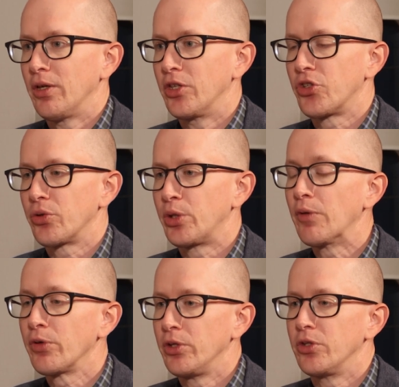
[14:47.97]
Right, so
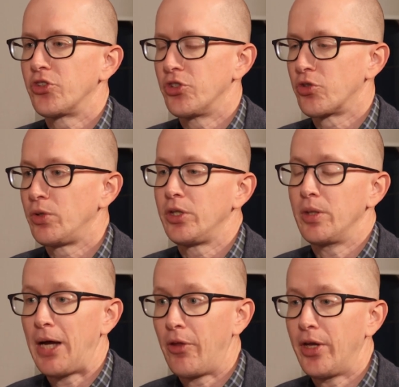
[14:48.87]
governance is really
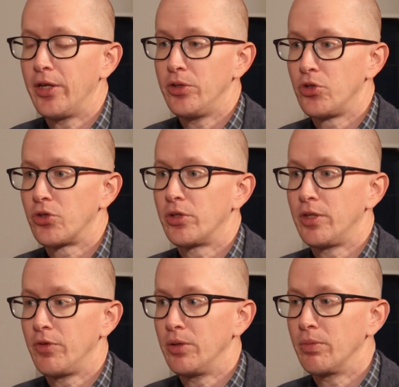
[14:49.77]
about that user
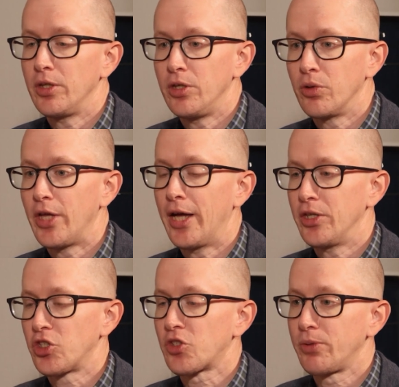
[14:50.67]
giving either
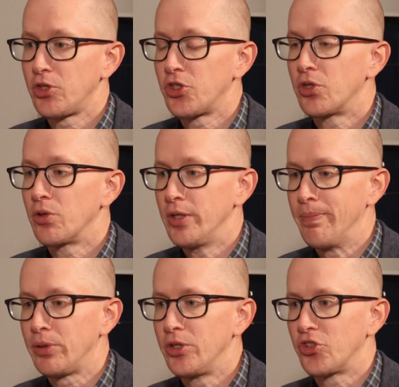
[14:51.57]
that explicit or
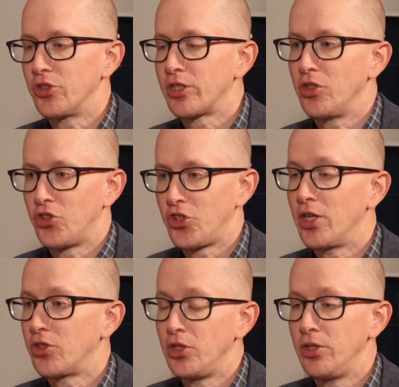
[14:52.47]
implicit
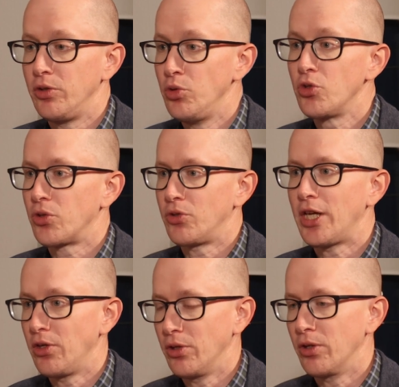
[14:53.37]
consent to use their
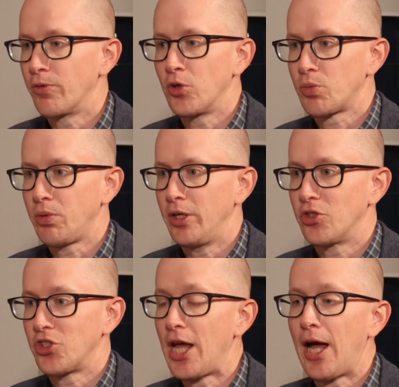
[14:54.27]
data in the first
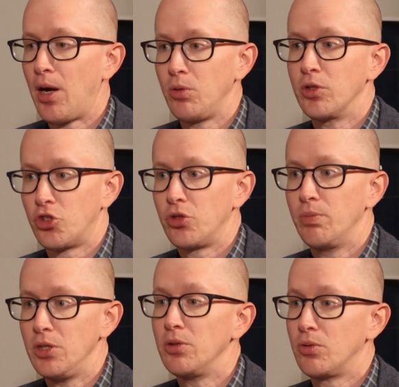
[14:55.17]
place and how it should
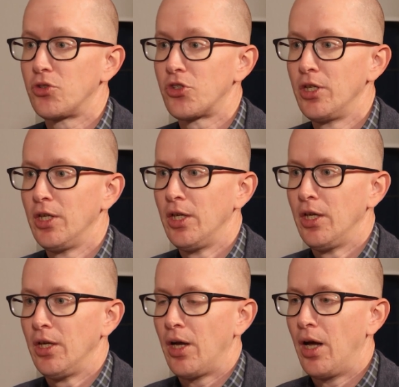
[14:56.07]
be used.
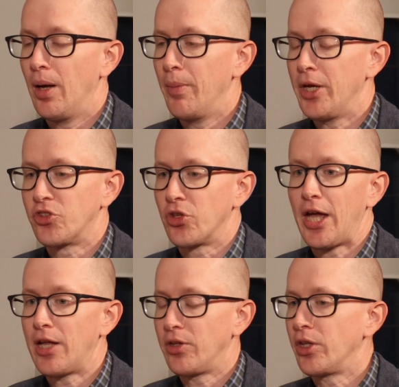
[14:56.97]
And so
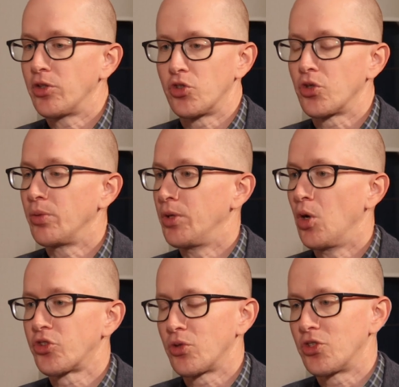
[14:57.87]
that, like, there's going to be
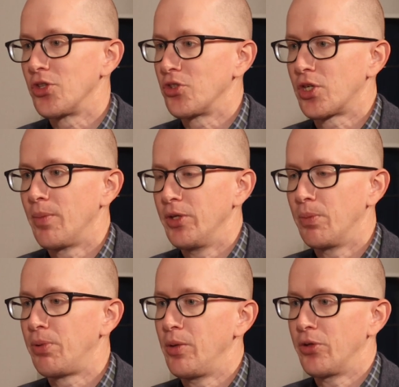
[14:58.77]
all sorts of things that come into
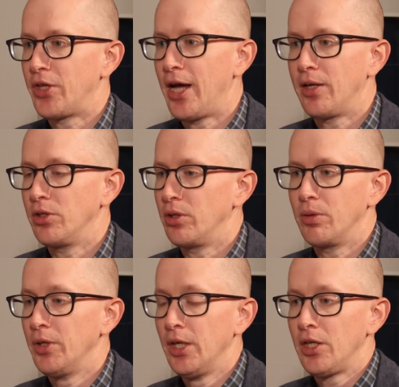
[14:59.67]
play with that,
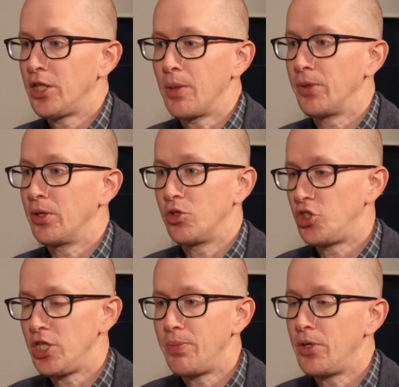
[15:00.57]
HIPAA,
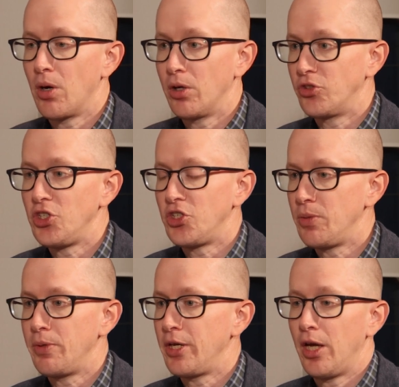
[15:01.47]
GDPR, and
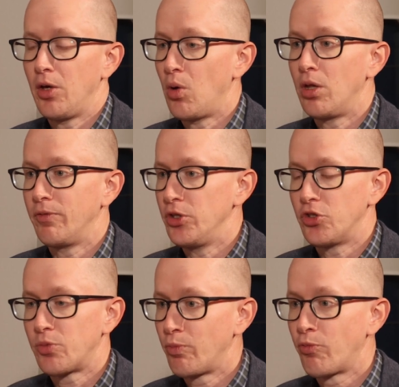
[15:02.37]
CCPA, all of these